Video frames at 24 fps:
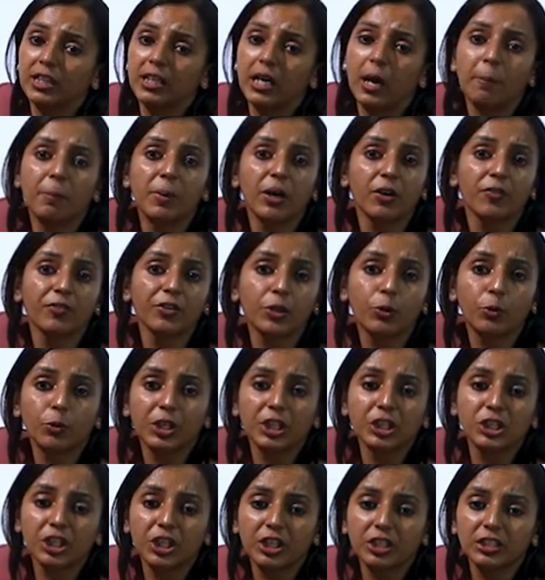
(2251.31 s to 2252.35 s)
Number of
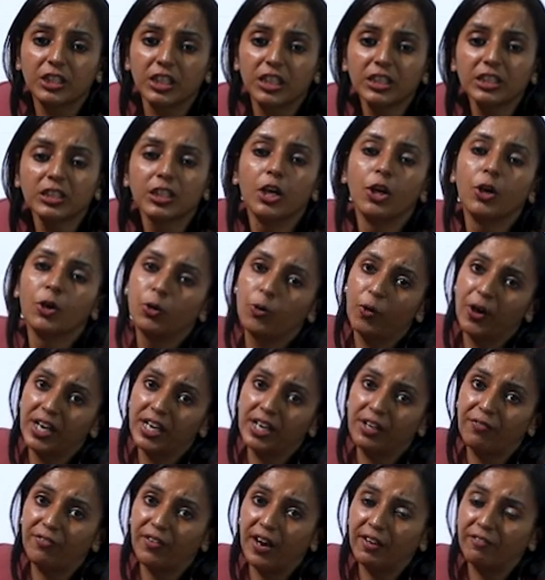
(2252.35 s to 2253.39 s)
equity shares is
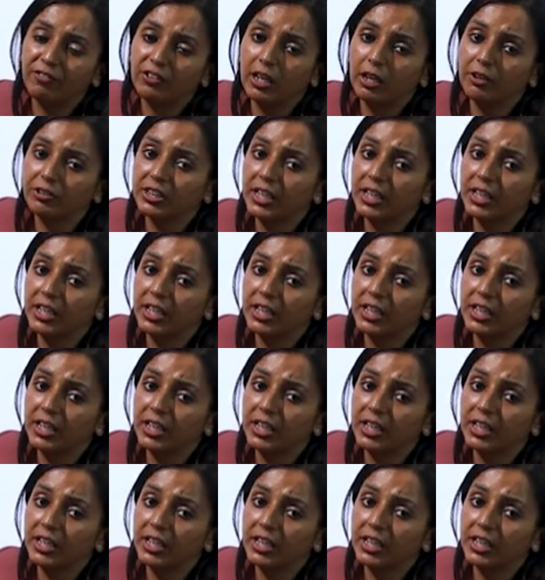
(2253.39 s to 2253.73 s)
25,000.